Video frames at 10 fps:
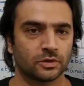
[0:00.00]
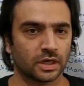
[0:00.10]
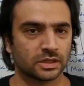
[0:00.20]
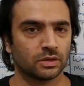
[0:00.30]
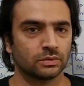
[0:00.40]
So
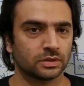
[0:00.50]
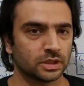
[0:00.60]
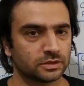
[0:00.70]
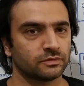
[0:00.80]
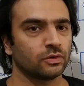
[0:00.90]
that's how
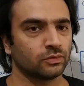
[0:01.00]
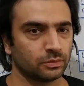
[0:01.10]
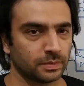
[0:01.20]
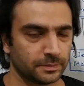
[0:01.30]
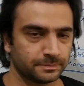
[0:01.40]
its flow
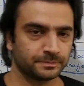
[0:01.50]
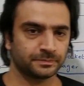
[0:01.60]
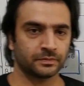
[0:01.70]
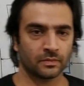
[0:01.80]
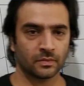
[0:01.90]
would be.
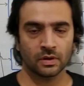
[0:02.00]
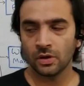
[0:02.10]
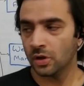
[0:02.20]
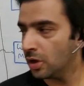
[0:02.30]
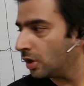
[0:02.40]

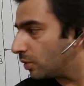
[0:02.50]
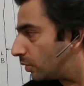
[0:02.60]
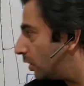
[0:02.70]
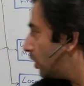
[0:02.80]
Cool.